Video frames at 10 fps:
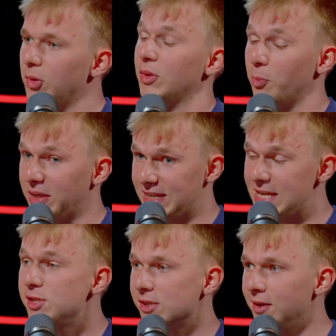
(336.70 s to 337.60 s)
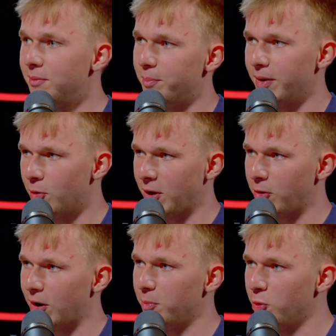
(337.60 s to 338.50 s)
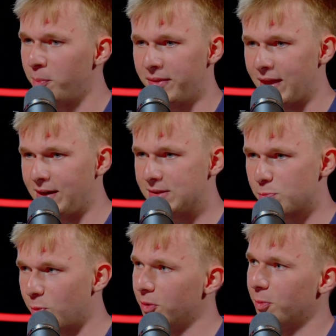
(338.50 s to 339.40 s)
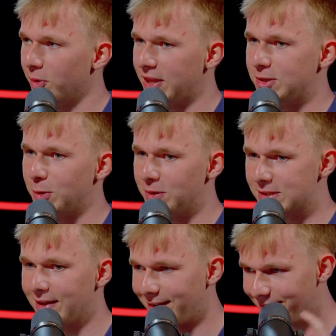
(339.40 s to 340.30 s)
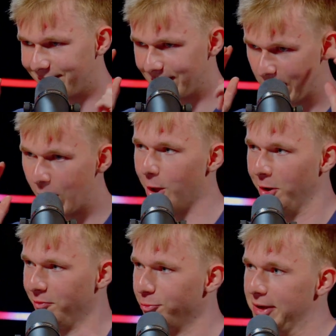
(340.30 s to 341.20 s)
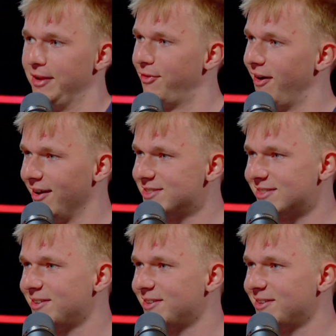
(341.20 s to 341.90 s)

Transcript: they'll be decent, but not incredible. But then it's what they do is like, they learn really fast.